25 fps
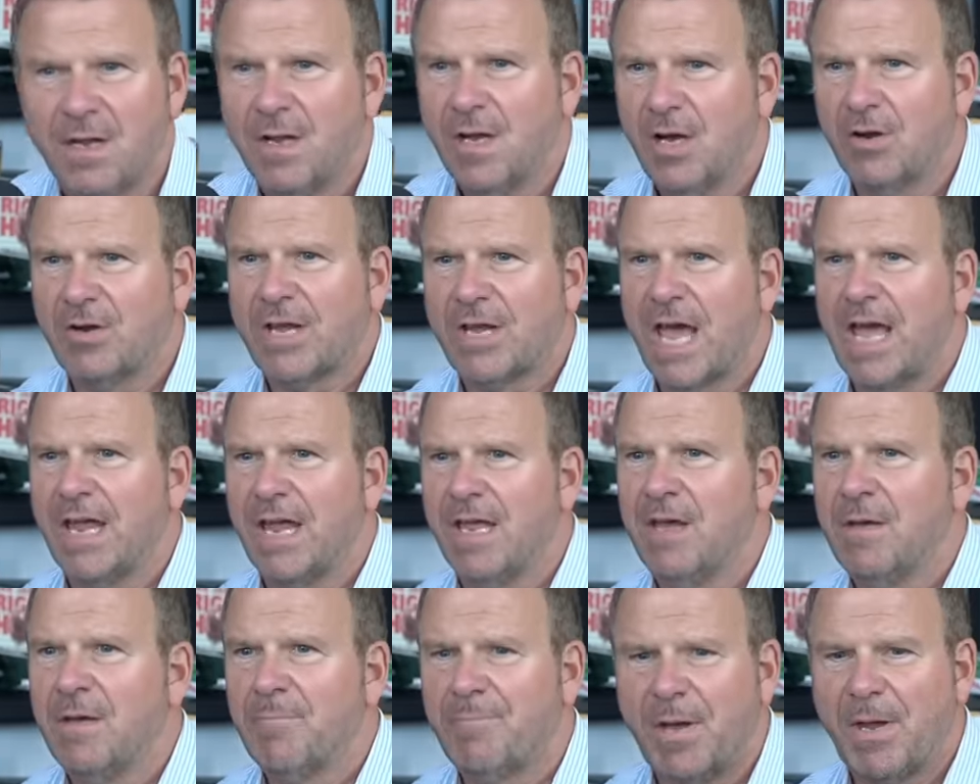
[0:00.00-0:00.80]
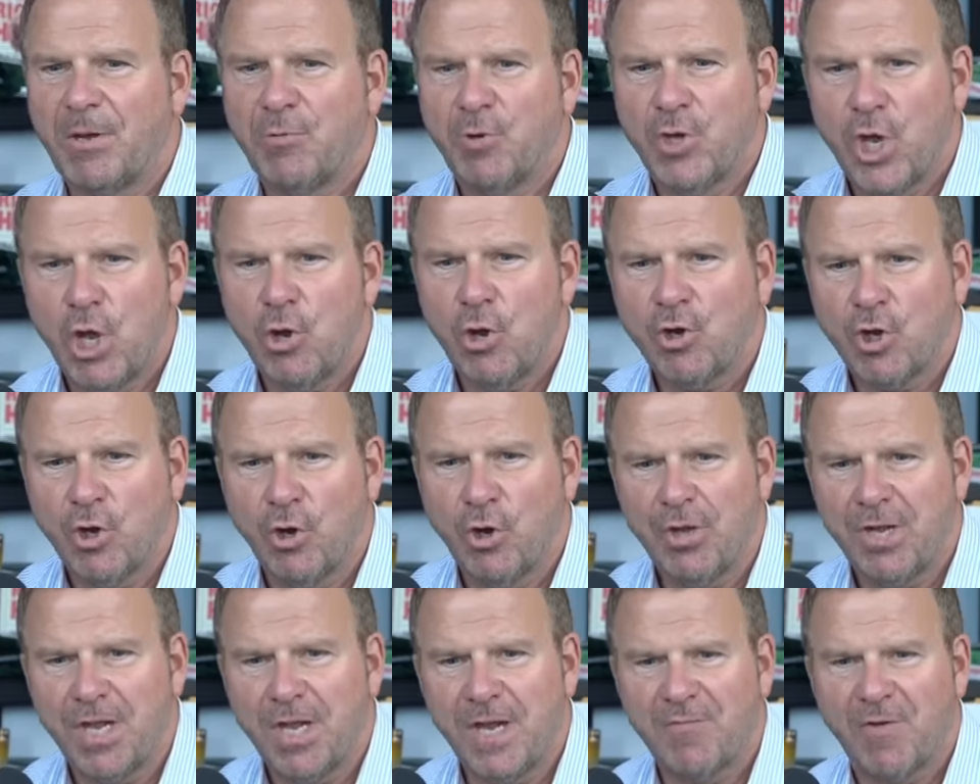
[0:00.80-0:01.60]
Go okay? ahead, get him, Tilman. You
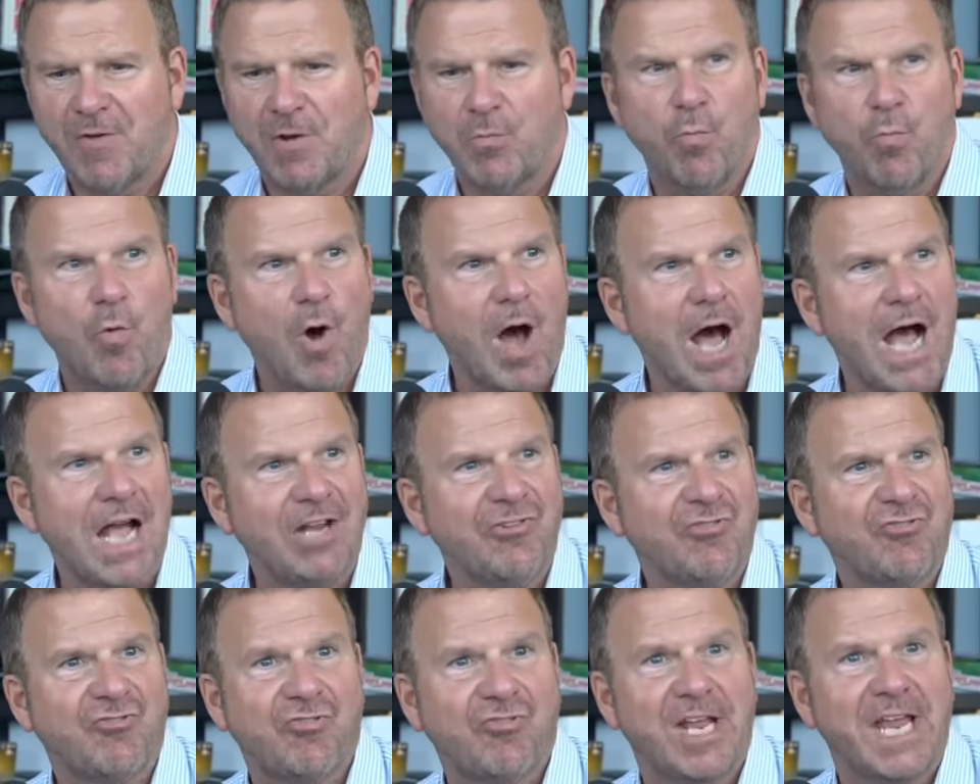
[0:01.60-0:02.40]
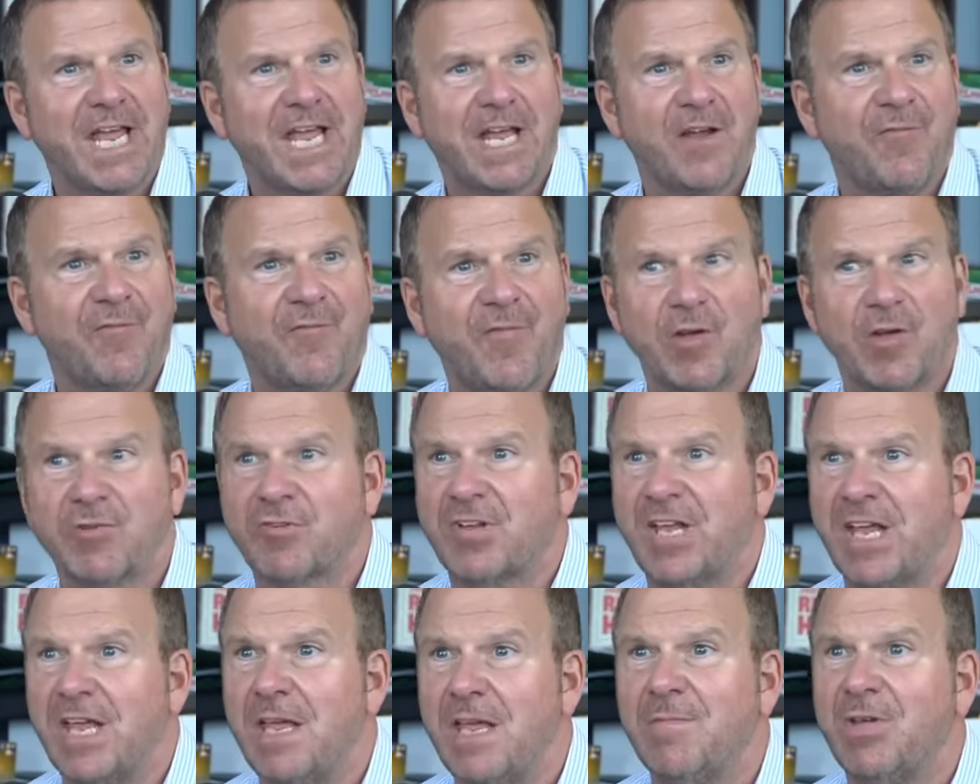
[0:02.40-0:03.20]
couldn't even watch the NFL
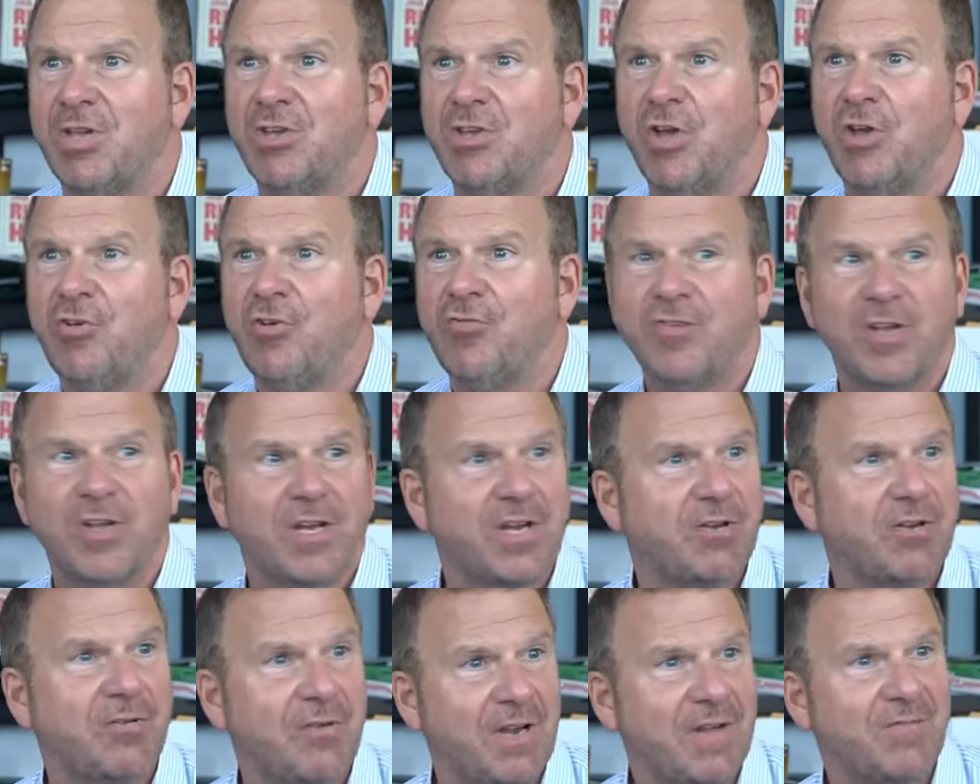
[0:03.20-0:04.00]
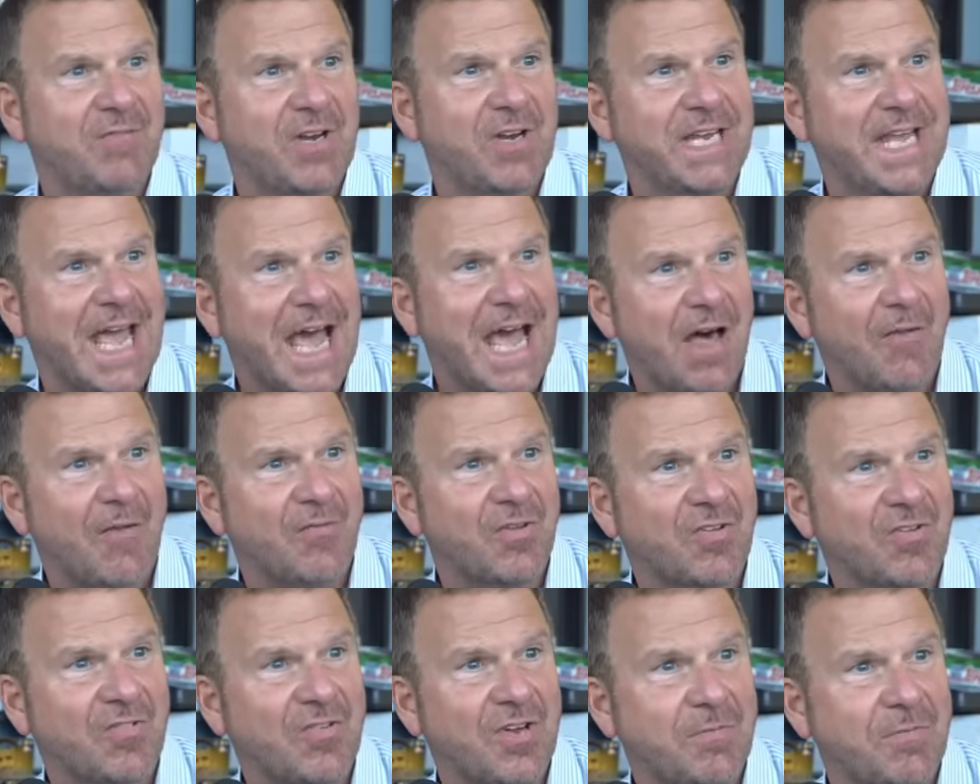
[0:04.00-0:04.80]
team in Houston, and you lived in
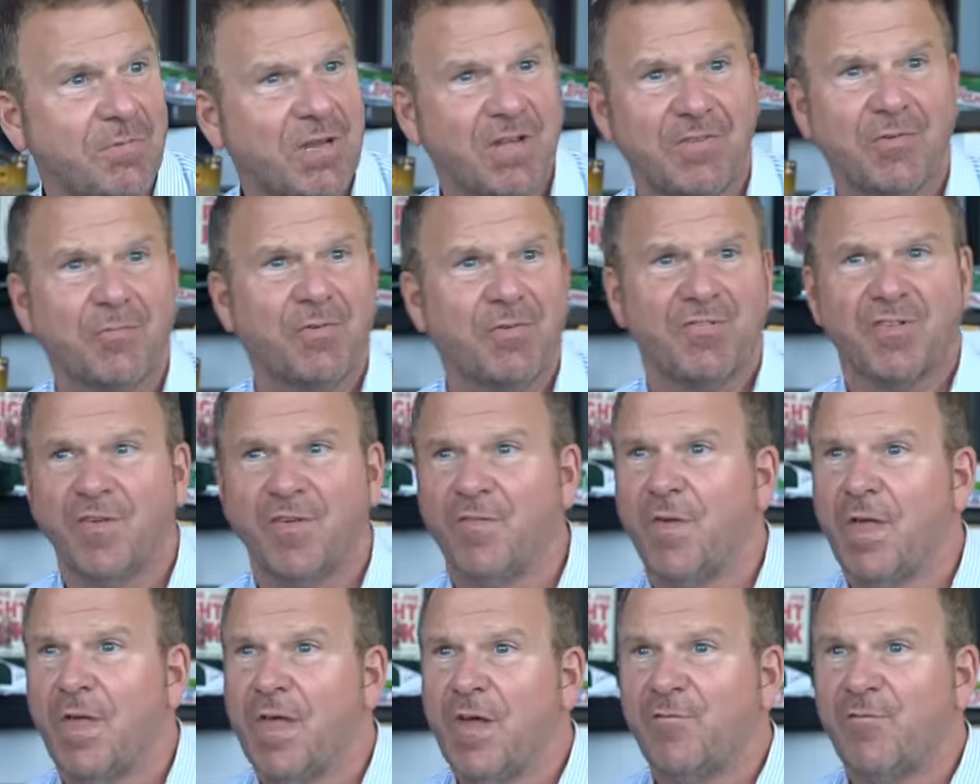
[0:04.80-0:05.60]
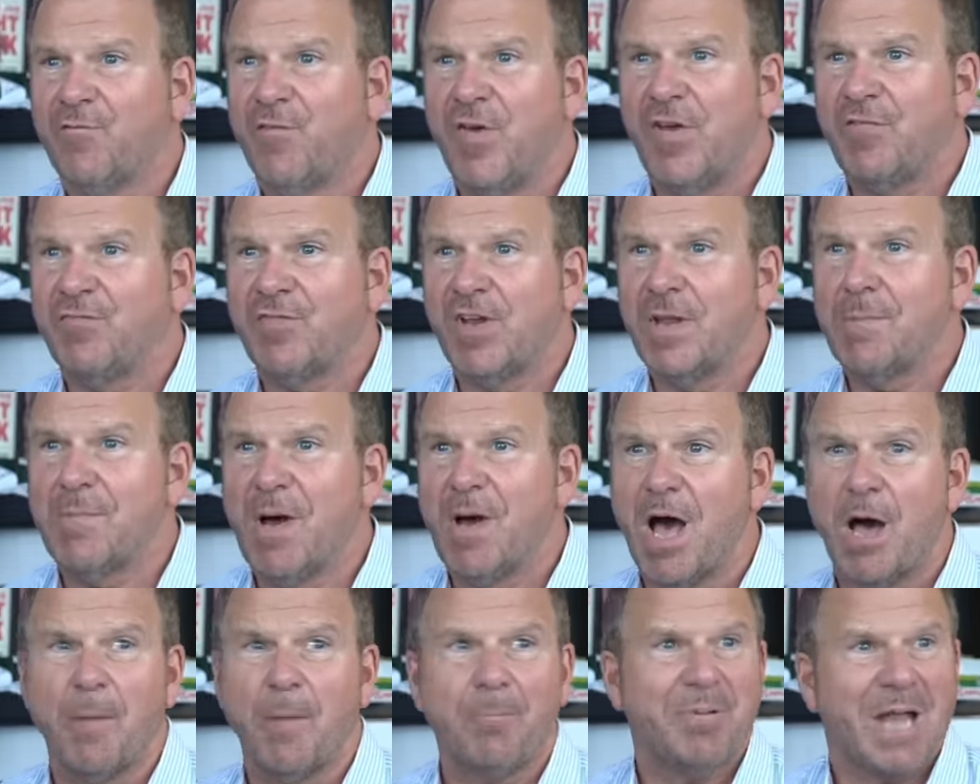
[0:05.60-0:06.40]
Galveston because it was the 50
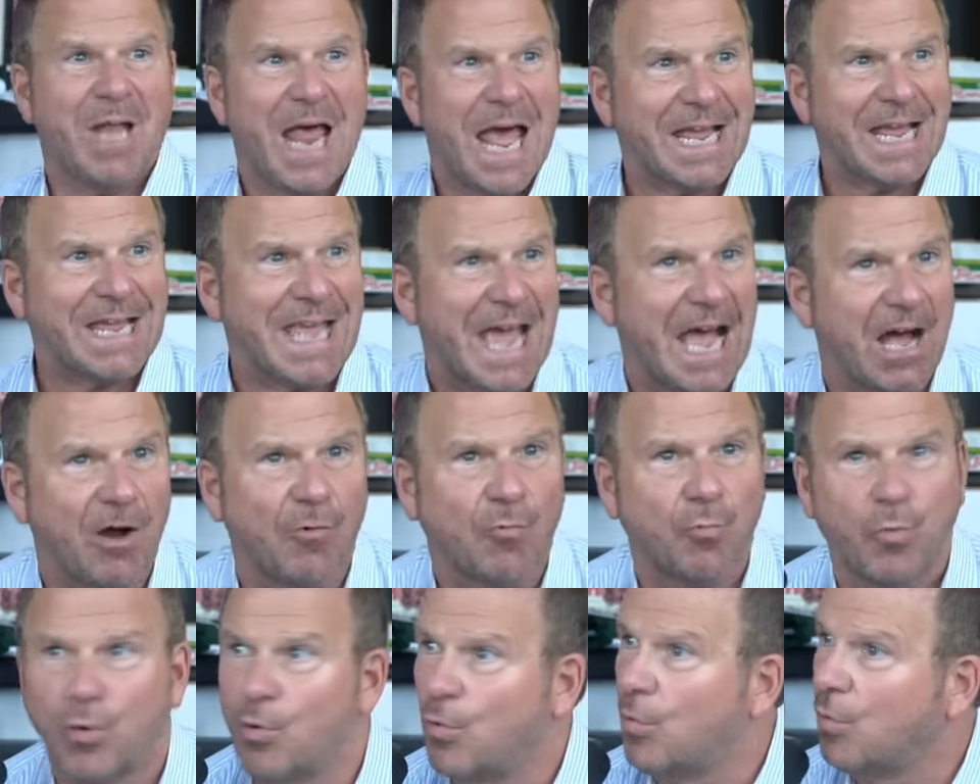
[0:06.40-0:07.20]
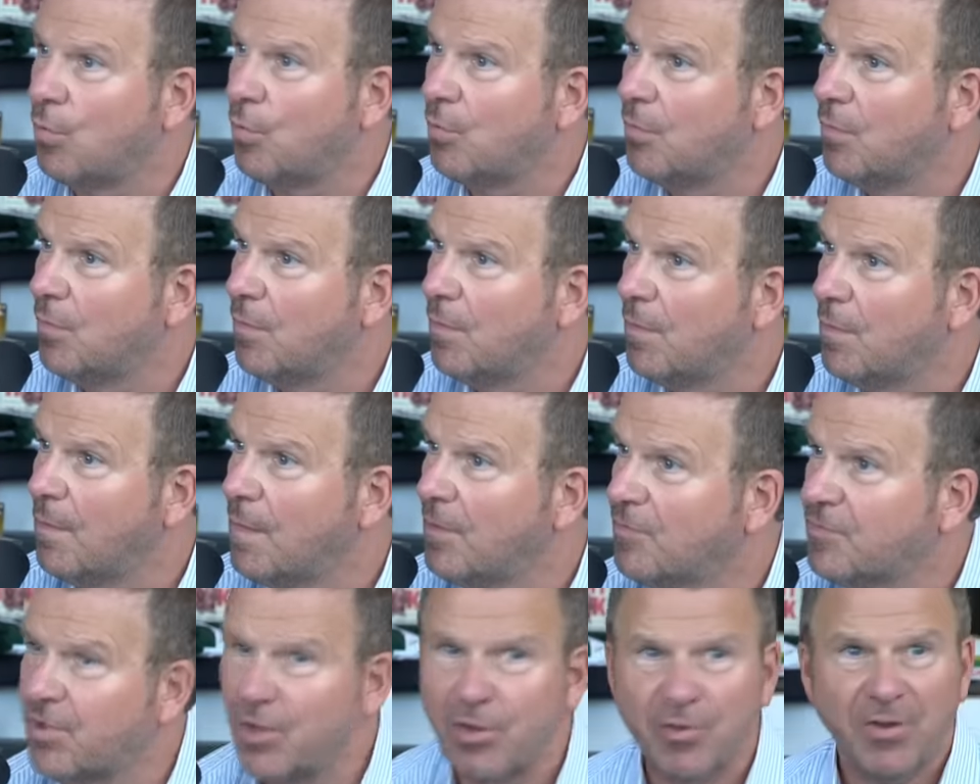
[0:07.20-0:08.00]
mile blackout rule.
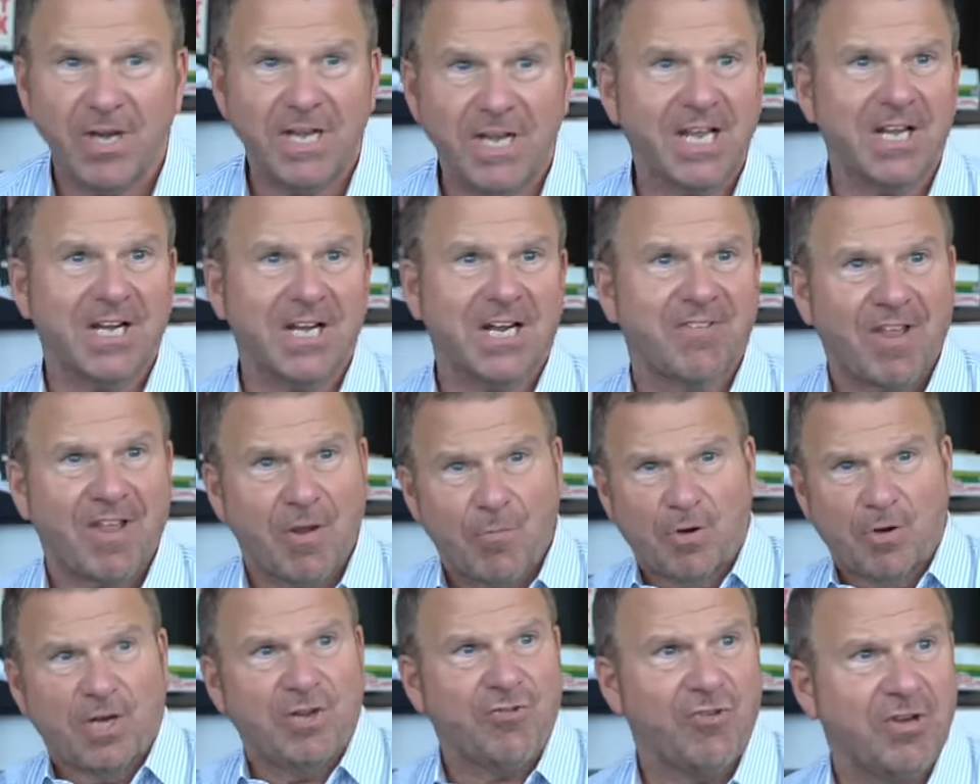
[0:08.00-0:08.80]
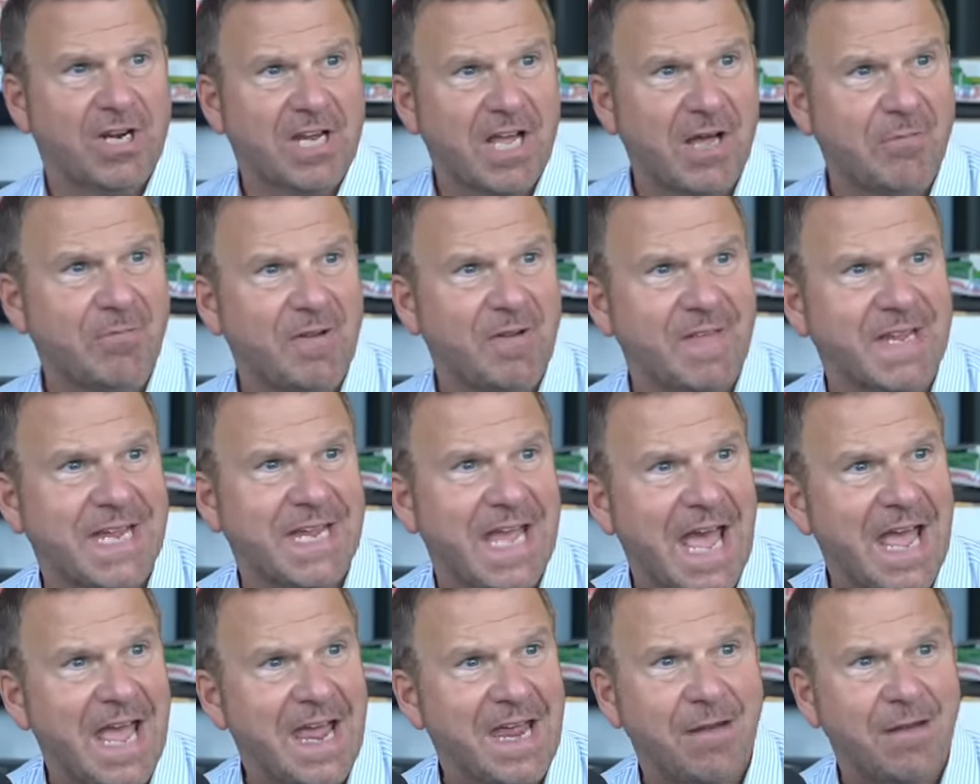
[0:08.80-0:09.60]
So you didn't get because they wanted you if, to come to the
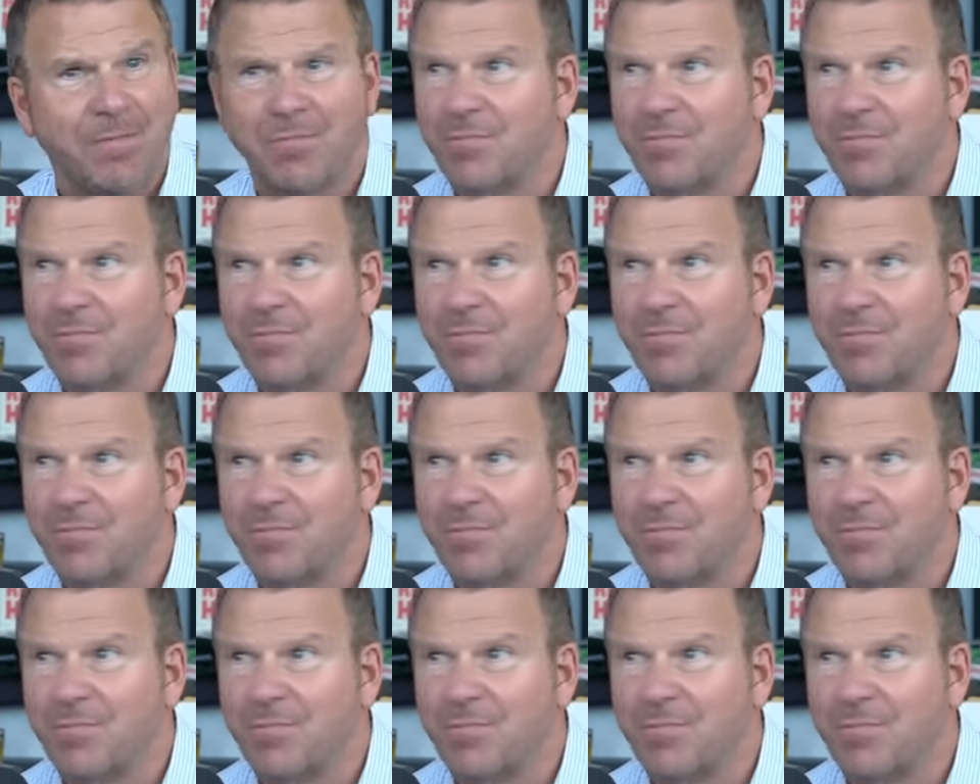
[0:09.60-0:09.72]
game.